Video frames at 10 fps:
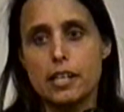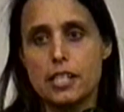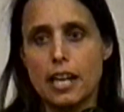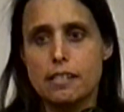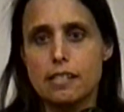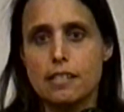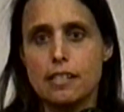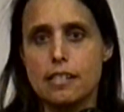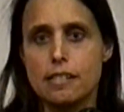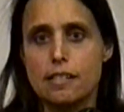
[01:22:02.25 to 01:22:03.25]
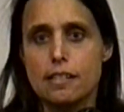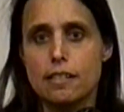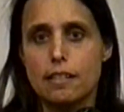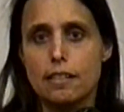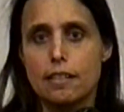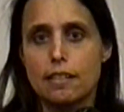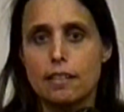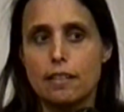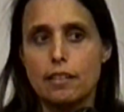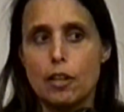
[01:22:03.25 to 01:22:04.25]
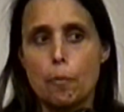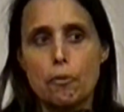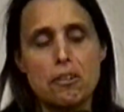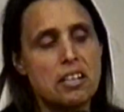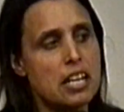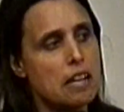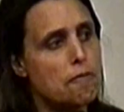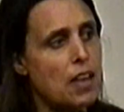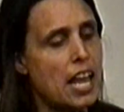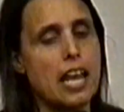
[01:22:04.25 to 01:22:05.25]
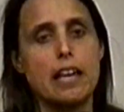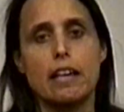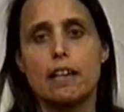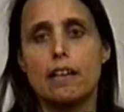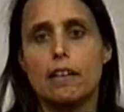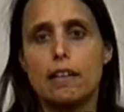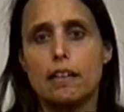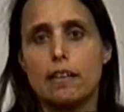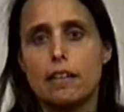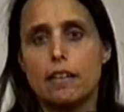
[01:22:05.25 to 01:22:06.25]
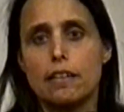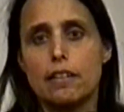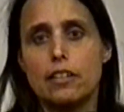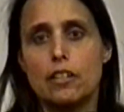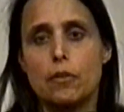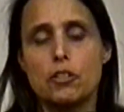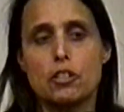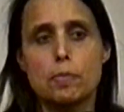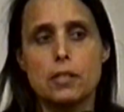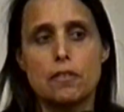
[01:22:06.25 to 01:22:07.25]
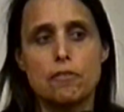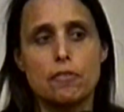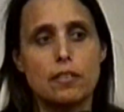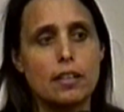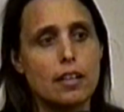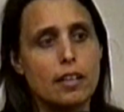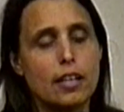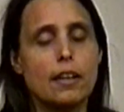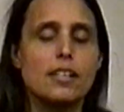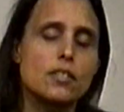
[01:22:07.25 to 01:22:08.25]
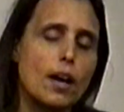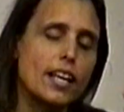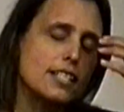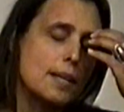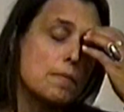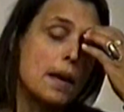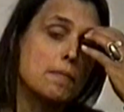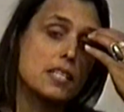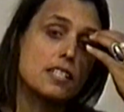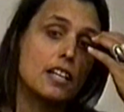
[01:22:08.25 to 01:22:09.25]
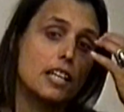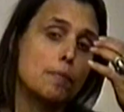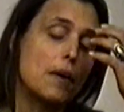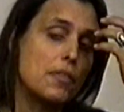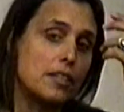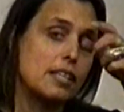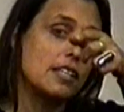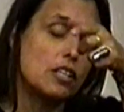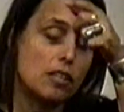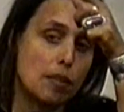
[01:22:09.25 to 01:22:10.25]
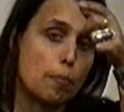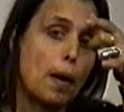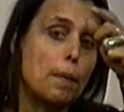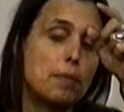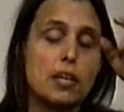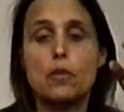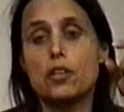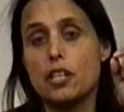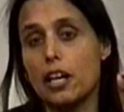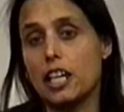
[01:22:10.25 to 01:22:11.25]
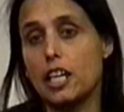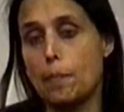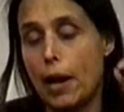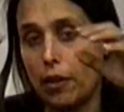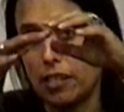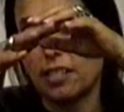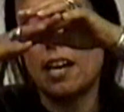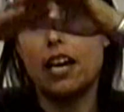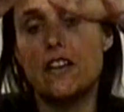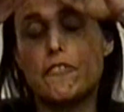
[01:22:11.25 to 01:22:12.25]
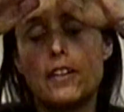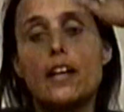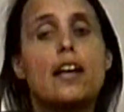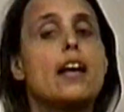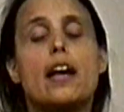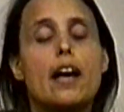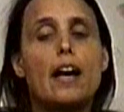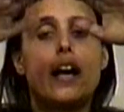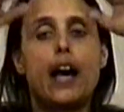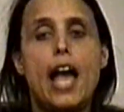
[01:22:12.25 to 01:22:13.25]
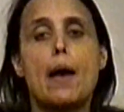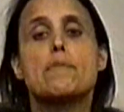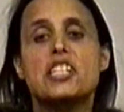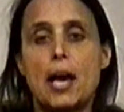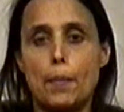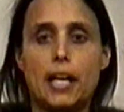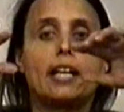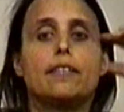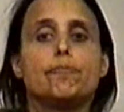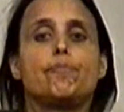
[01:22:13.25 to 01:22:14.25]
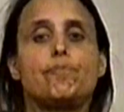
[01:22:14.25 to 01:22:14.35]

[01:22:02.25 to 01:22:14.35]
on a Texas list. You know, pretty vague. You know, in terms of yeah, so I guess I'm, I'm just talking about that the problem that you were talking about is kind of epidemic